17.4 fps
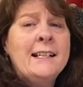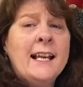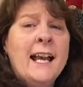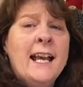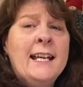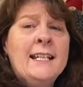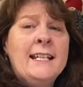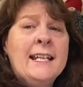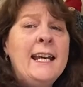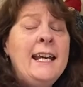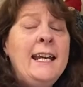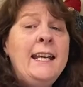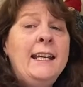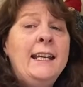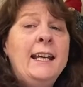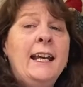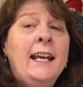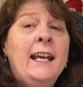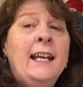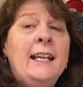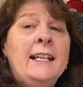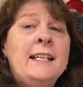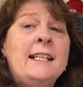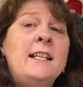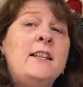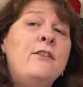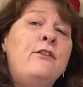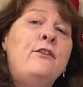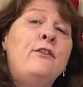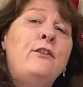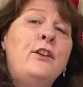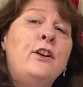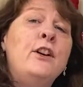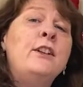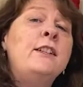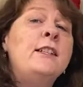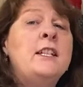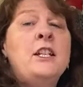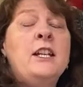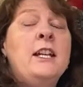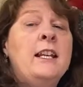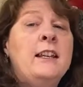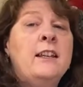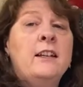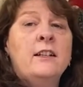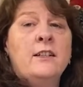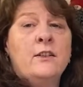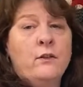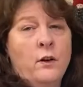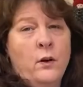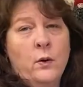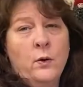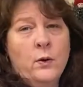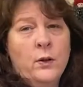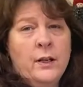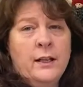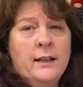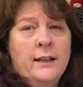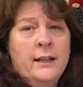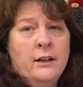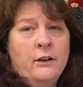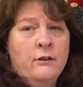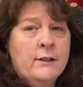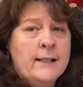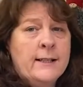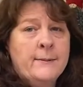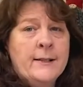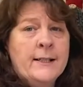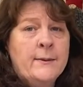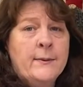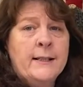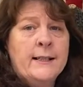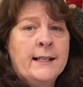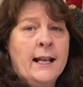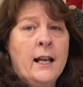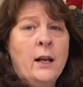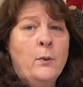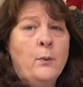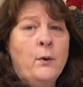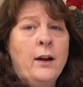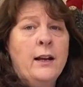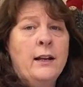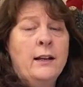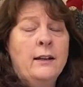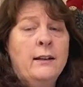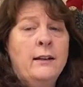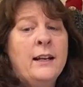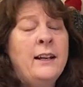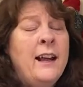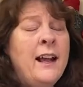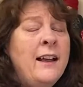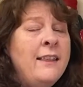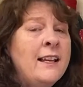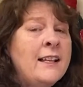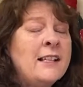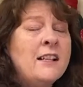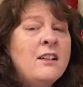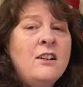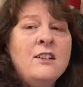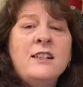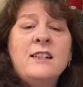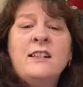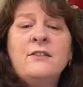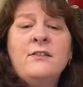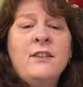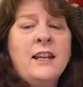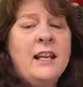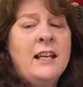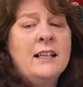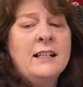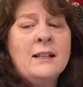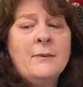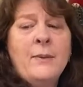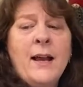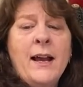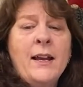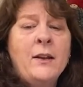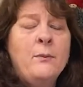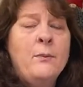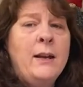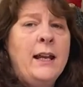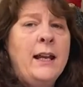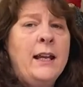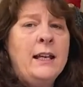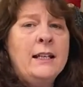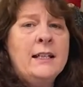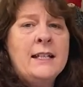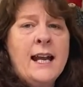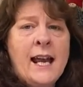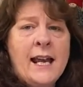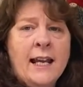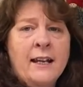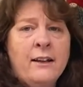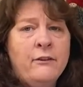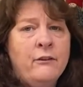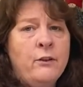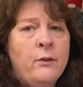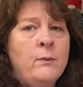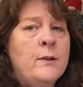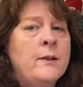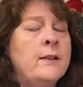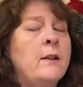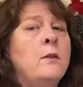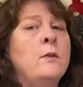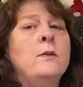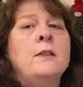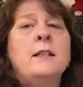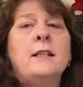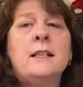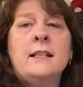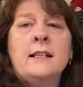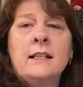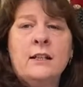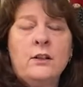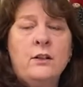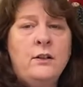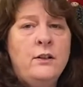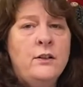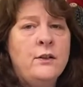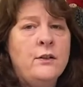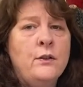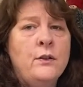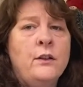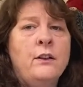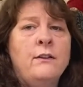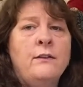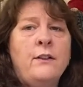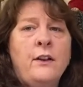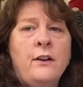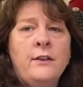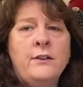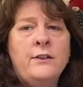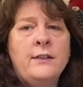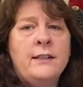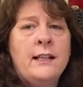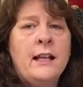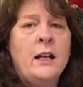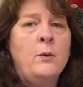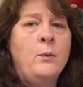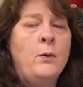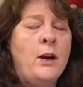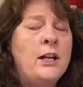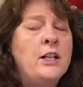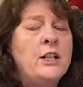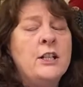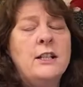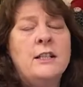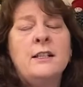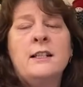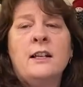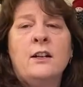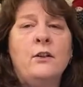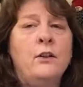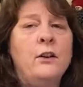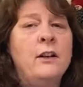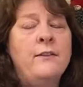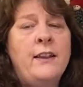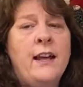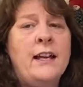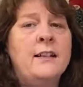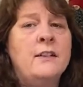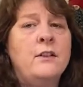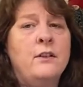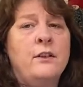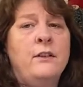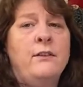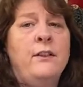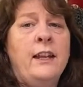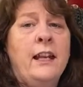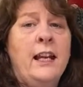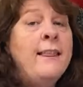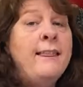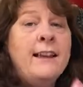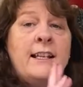AD, it is the first year that it's recorded that Christmas was celebrated. There's lots of things about it being taken from the solstice and used all of those celebrations and all of that sort of thing.